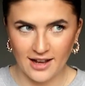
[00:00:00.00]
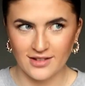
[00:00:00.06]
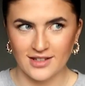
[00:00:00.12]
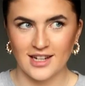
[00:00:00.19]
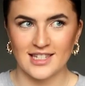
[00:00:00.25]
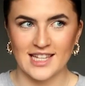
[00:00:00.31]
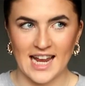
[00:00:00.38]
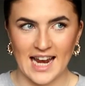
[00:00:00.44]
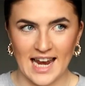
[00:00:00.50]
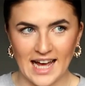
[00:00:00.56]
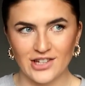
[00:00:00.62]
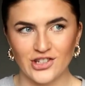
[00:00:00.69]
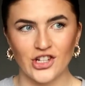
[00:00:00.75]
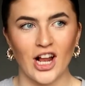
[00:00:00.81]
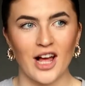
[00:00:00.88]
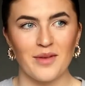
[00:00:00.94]
I was gonna say
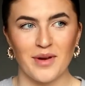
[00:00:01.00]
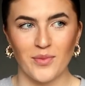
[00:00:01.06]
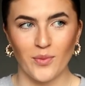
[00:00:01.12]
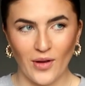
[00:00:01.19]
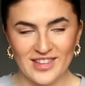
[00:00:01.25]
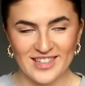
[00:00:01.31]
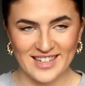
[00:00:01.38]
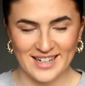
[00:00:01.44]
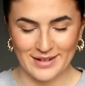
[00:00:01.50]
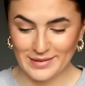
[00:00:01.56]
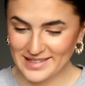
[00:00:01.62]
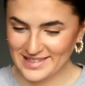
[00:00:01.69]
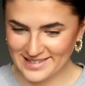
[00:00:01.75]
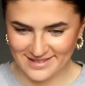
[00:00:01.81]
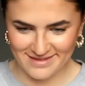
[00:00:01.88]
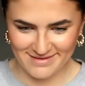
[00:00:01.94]
last July, but it wasn't. It was
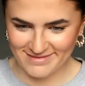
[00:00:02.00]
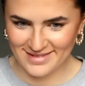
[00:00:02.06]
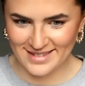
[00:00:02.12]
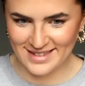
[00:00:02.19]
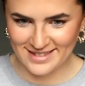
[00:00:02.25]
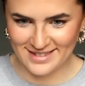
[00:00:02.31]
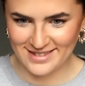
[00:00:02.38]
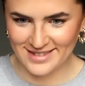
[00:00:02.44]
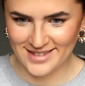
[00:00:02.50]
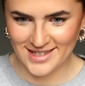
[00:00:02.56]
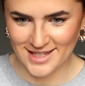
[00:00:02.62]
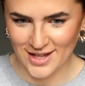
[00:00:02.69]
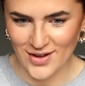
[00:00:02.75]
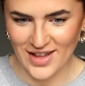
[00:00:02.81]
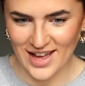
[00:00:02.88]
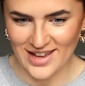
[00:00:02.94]

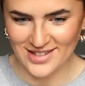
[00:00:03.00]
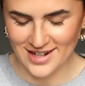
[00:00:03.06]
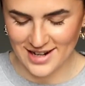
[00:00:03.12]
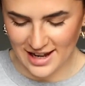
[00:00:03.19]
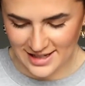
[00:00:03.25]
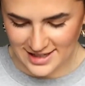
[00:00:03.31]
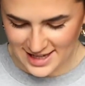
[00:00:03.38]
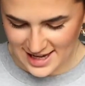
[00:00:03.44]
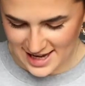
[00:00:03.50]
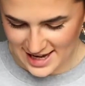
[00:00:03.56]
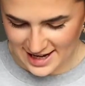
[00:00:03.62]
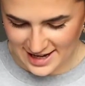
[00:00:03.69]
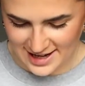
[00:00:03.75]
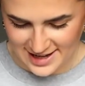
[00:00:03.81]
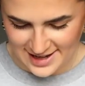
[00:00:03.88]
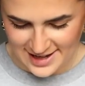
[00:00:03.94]

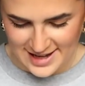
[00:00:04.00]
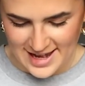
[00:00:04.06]
2019.